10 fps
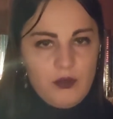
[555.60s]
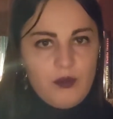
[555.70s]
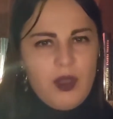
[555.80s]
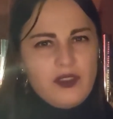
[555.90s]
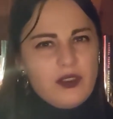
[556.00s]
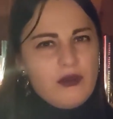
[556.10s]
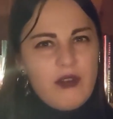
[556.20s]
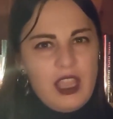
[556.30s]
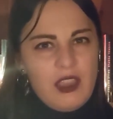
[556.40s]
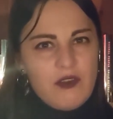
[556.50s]
But the
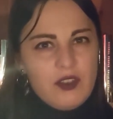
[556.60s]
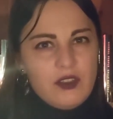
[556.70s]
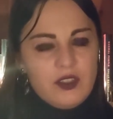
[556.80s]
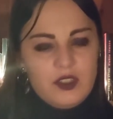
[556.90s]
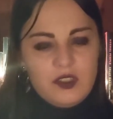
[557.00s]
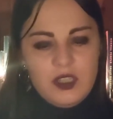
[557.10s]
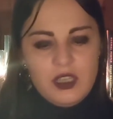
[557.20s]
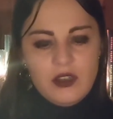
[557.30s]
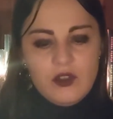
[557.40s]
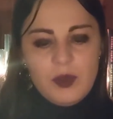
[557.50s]
raven,
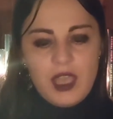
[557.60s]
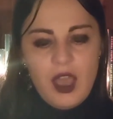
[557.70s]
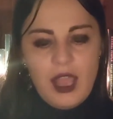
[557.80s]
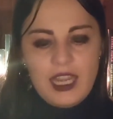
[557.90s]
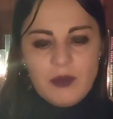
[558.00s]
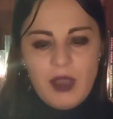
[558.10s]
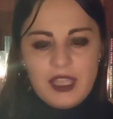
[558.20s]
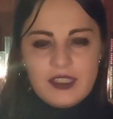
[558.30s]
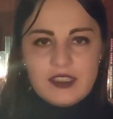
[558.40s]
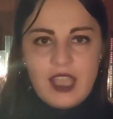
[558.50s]
still beguiling my
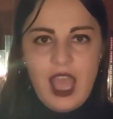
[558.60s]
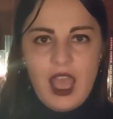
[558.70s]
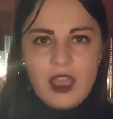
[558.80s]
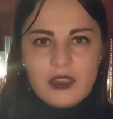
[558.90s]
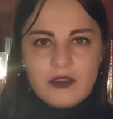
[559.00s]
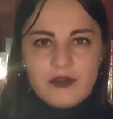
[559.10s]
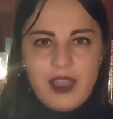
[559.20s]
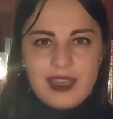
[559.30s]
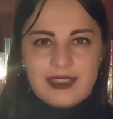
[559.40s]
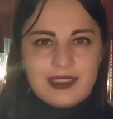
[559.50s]
sad
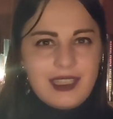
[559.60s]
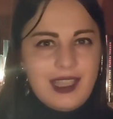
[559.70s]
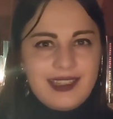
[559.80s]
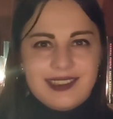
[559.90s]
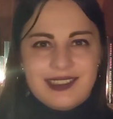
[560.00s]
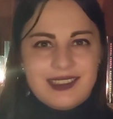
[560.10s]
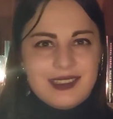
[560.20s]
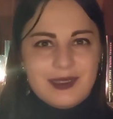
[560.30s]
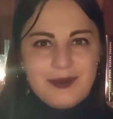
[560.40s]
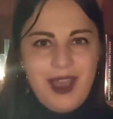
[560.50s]
fancy into
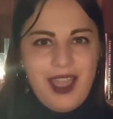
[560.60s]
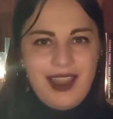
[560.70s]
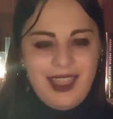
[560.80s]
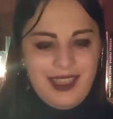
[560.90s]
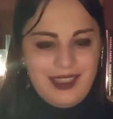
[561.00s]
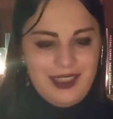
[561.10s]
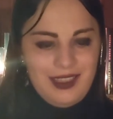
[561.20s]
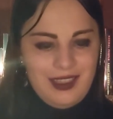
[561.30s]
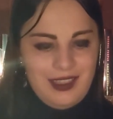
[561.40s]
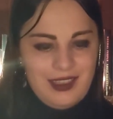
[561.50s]
smiling,
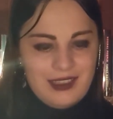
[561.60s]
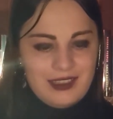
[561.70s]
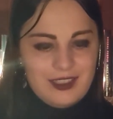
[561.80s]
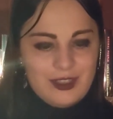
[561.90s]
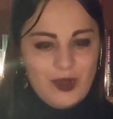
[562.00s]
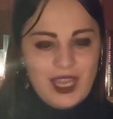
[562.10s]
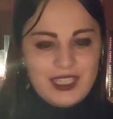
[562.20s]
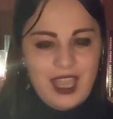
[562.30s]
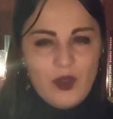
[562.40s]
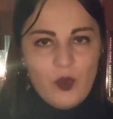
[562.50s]

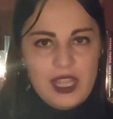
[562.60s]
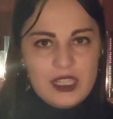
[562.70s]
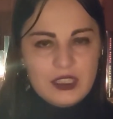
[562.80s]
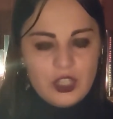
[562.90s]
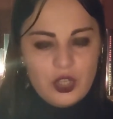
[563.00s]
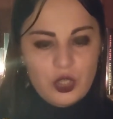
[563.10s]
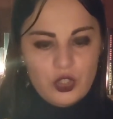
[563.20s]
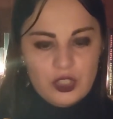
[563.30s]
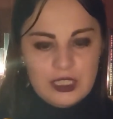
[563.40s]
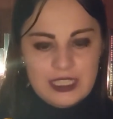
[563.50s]
straight I wheeled a
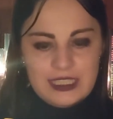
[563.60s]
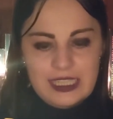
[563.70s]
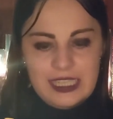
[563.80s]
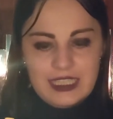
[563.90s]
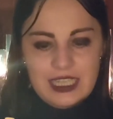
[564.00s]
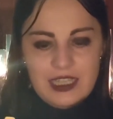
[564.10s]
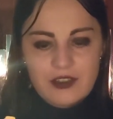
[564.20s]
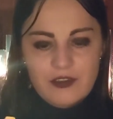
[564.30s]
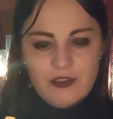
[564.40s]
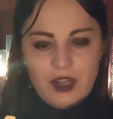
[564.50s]
cushioned seat
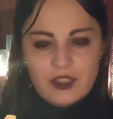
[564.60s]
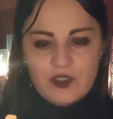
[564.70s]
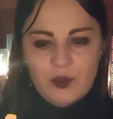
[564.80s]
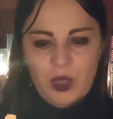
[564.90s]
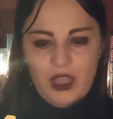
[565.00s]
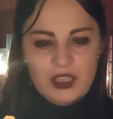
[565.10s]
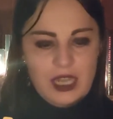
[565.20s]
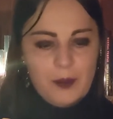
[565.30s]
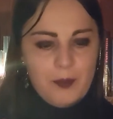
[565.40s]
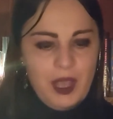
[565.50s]
in front of bird
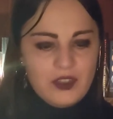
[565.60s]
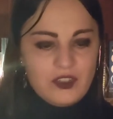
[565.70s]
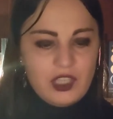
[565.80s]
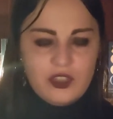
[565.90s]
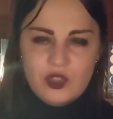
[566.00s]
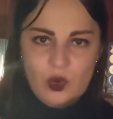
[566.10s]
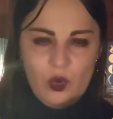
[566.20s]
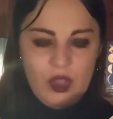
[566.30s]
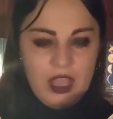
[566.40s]
and bust and door.